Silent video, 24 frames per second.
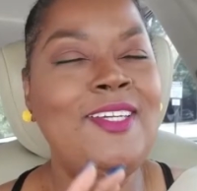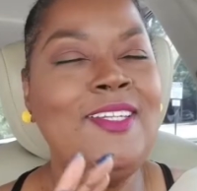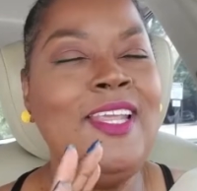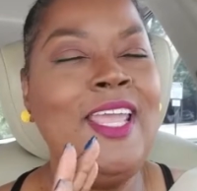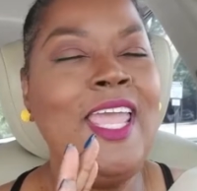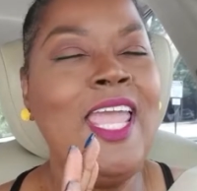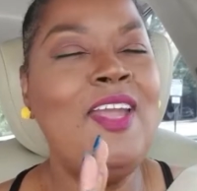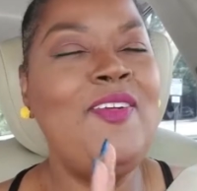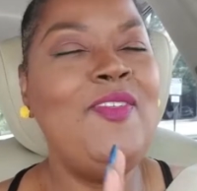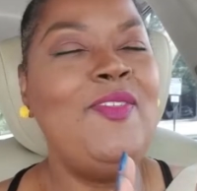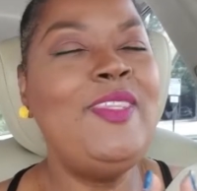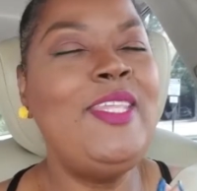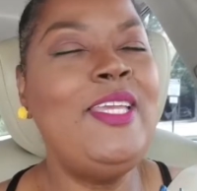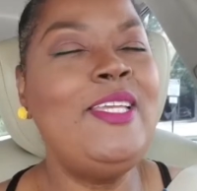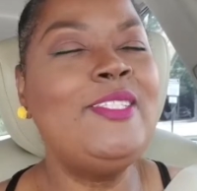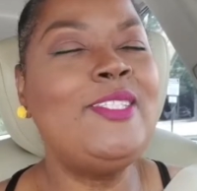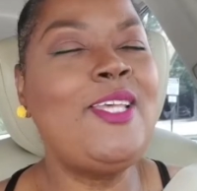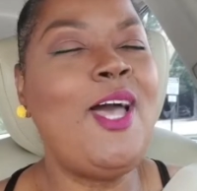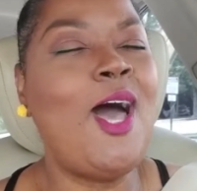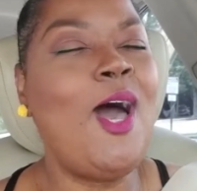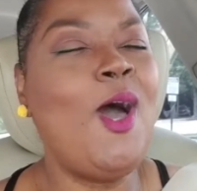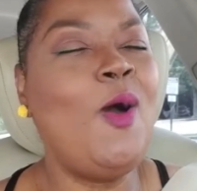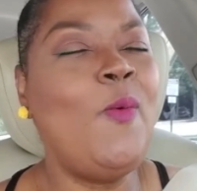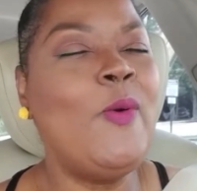Everything's
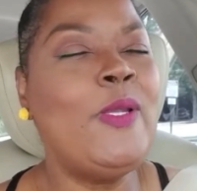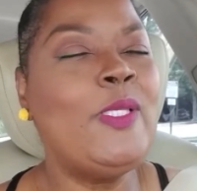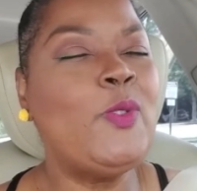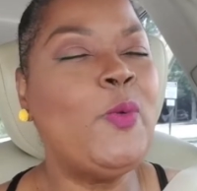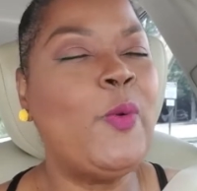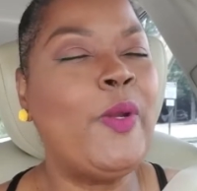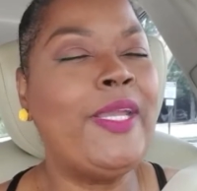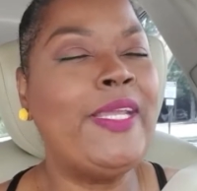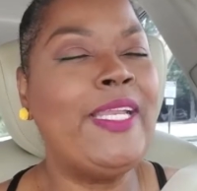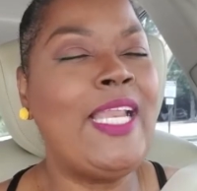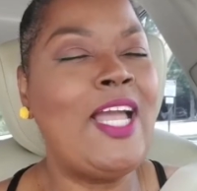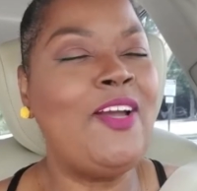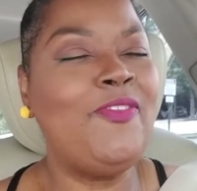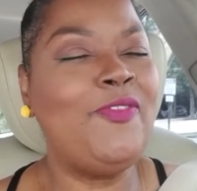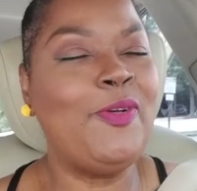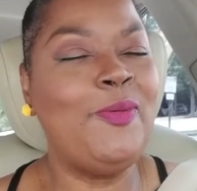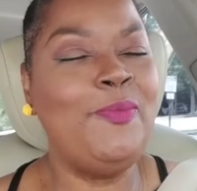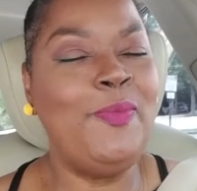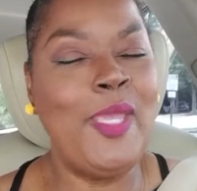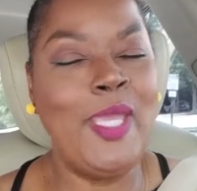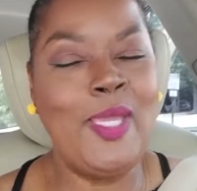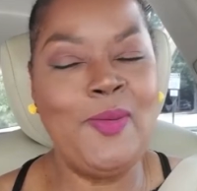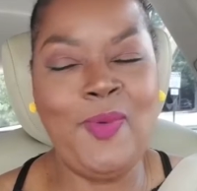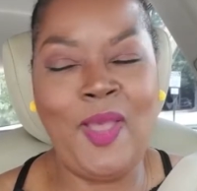always working out for
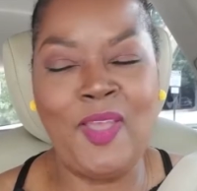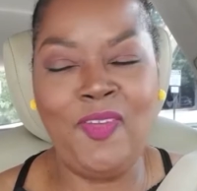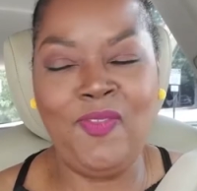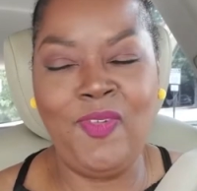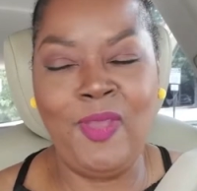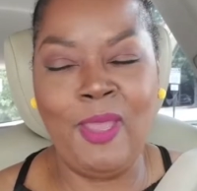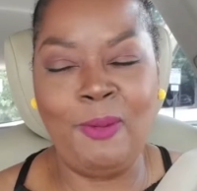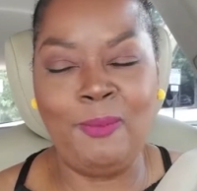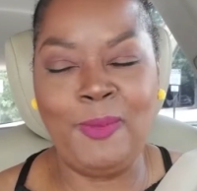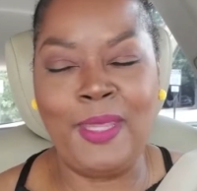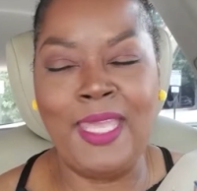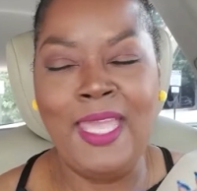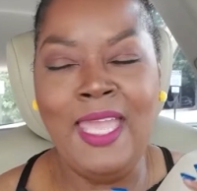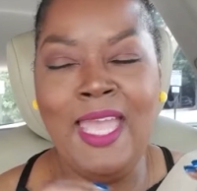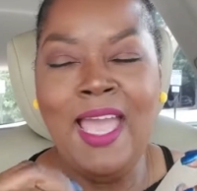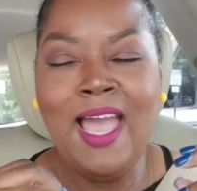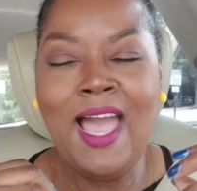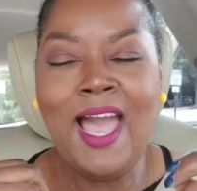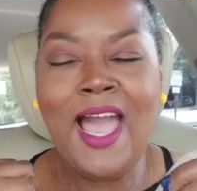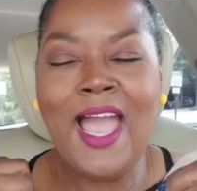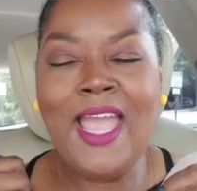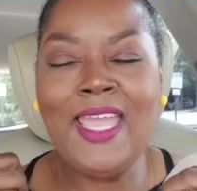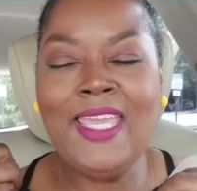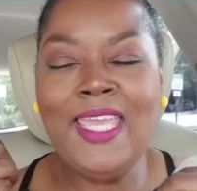me and my family.
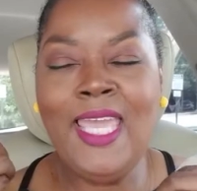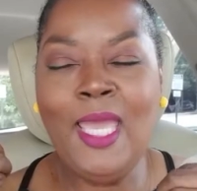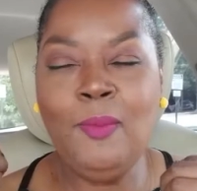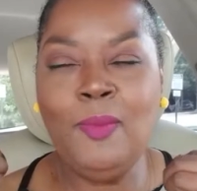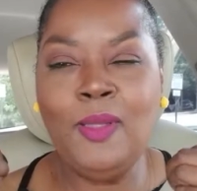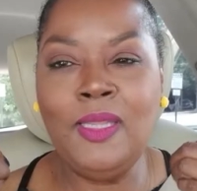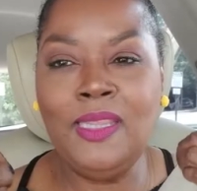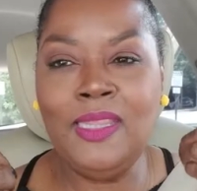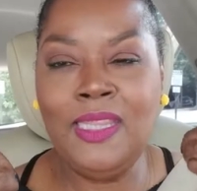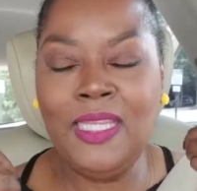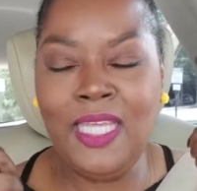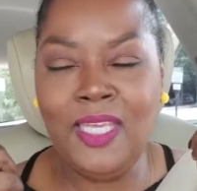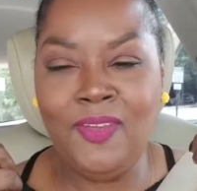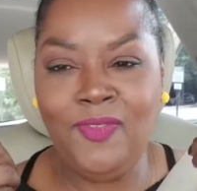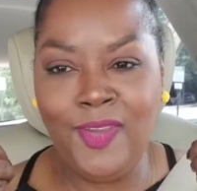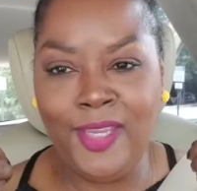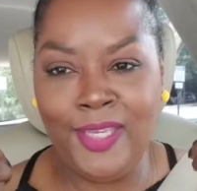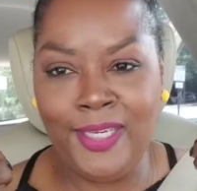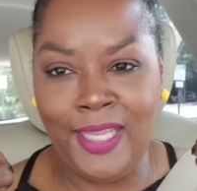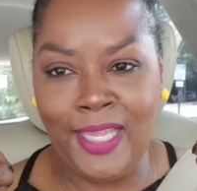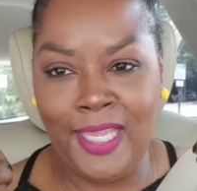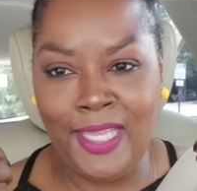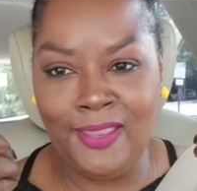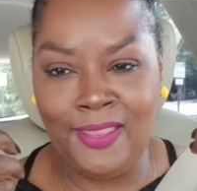I kept
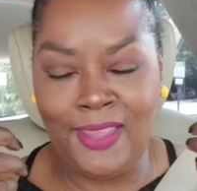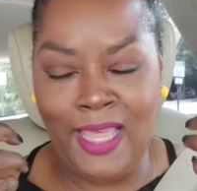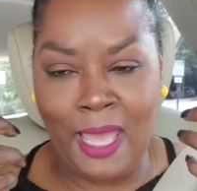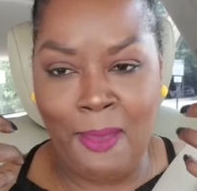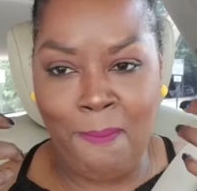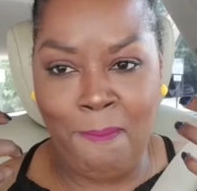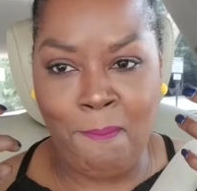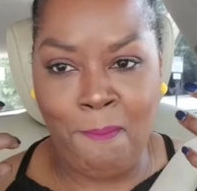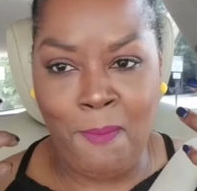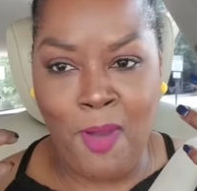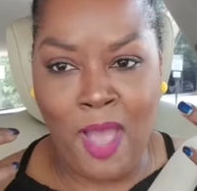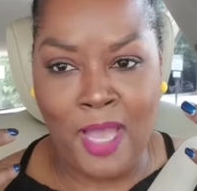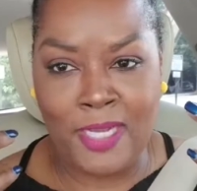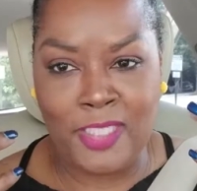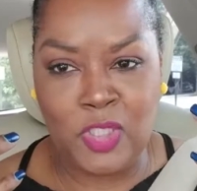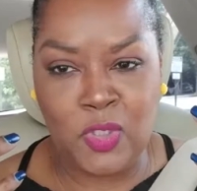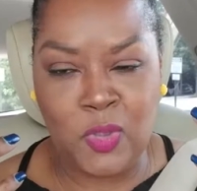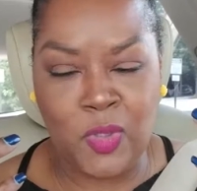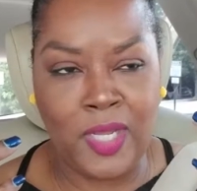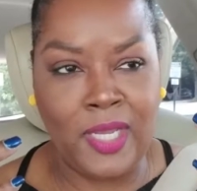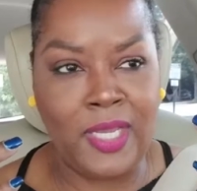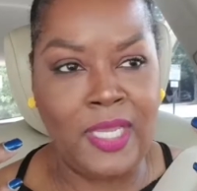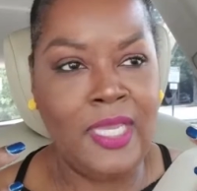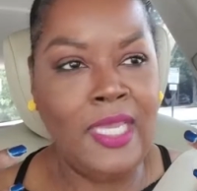living in that
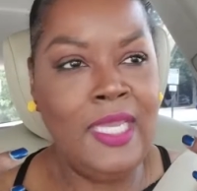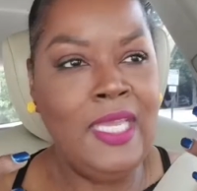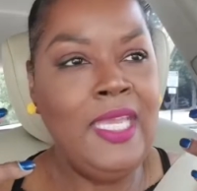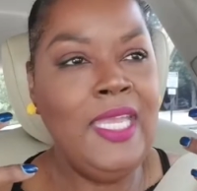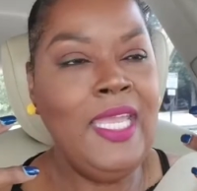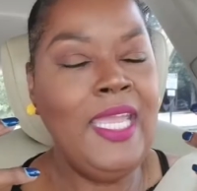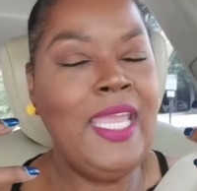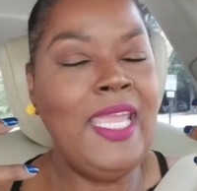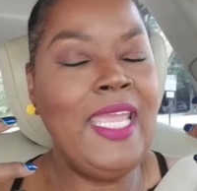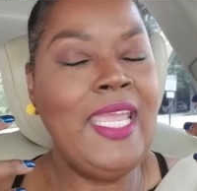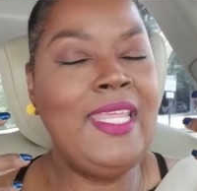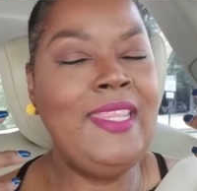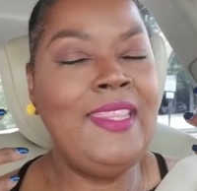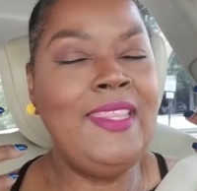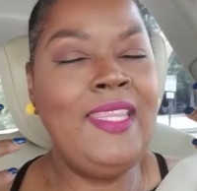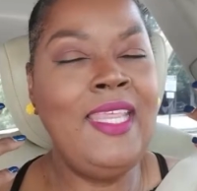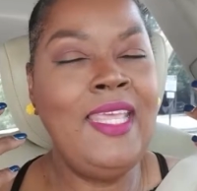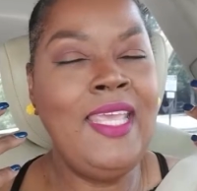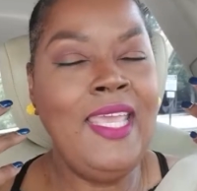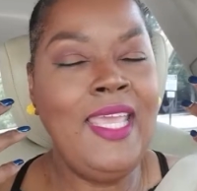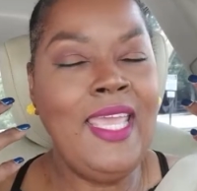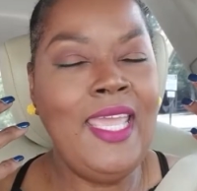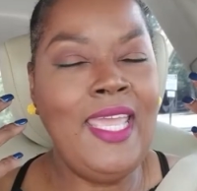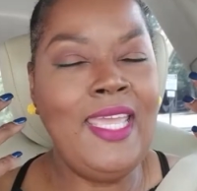mantra, in
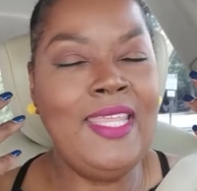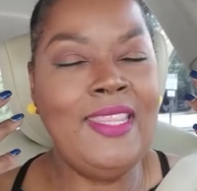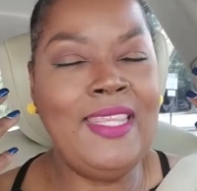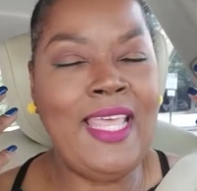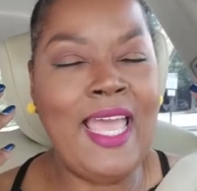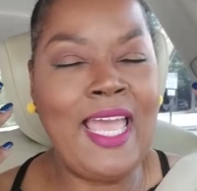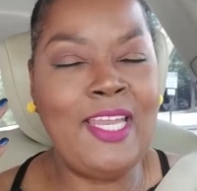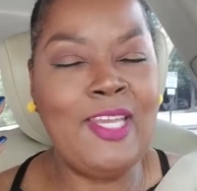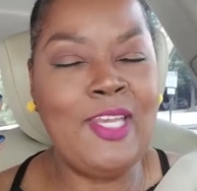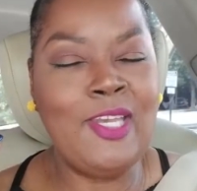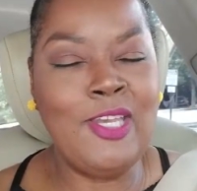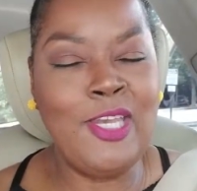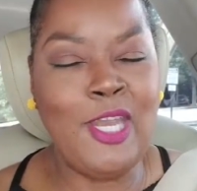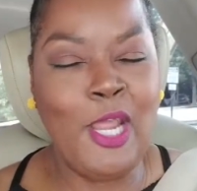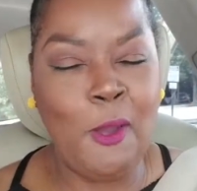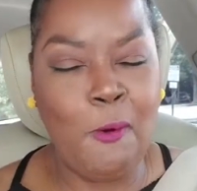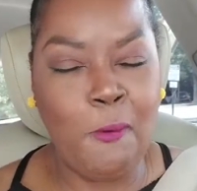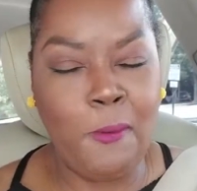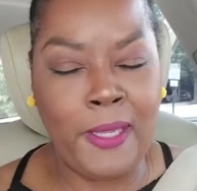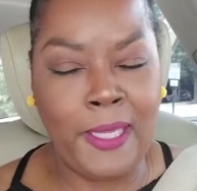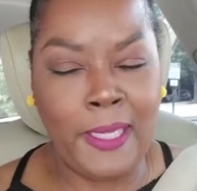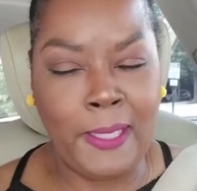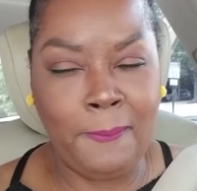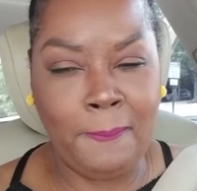that
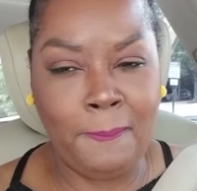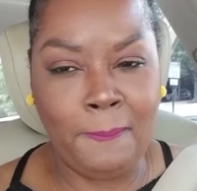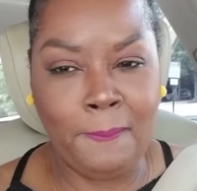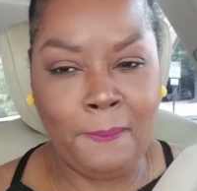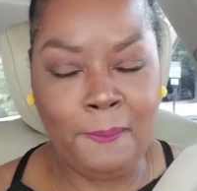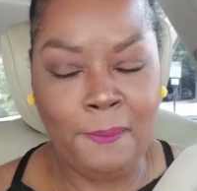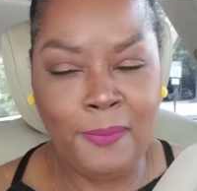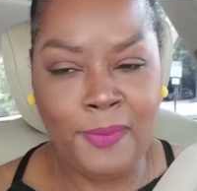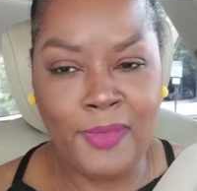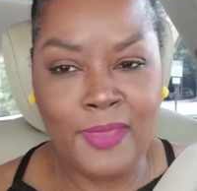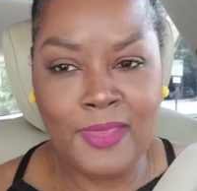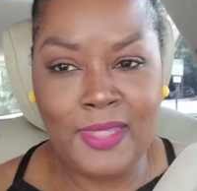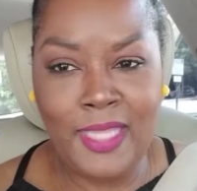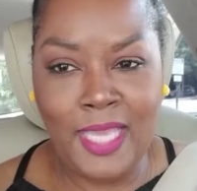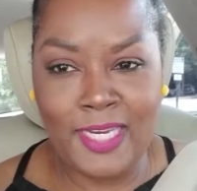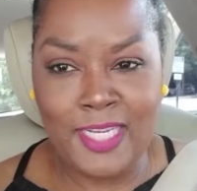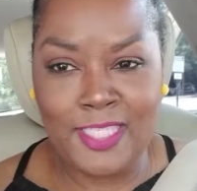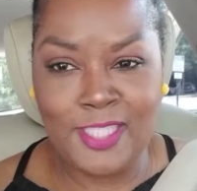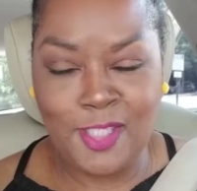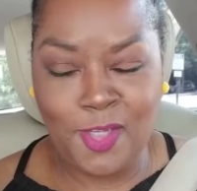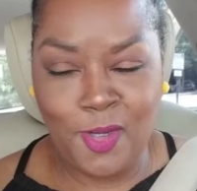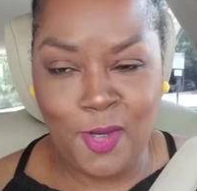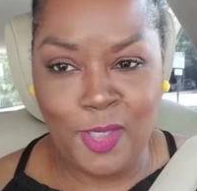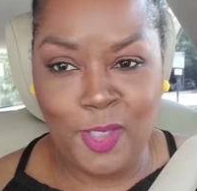knowing that
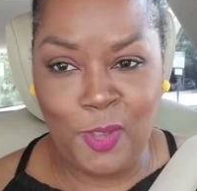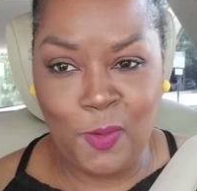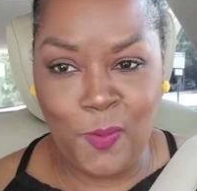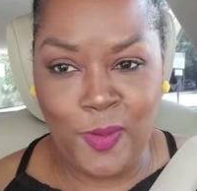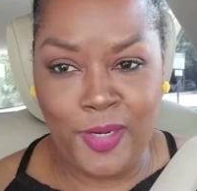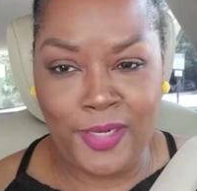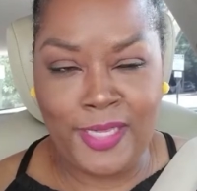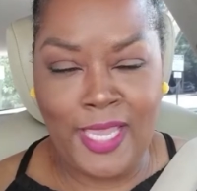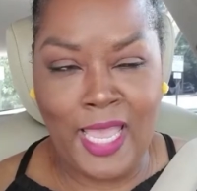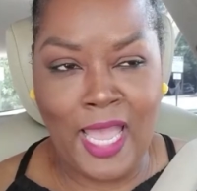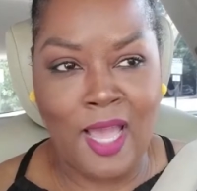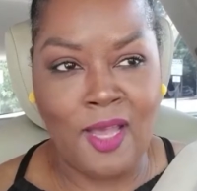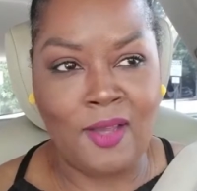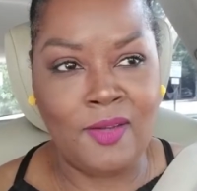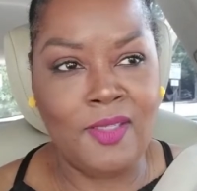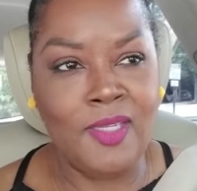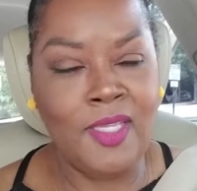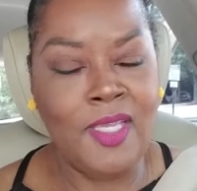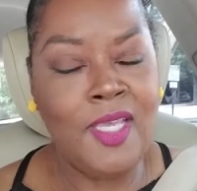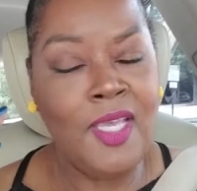it's going to work out.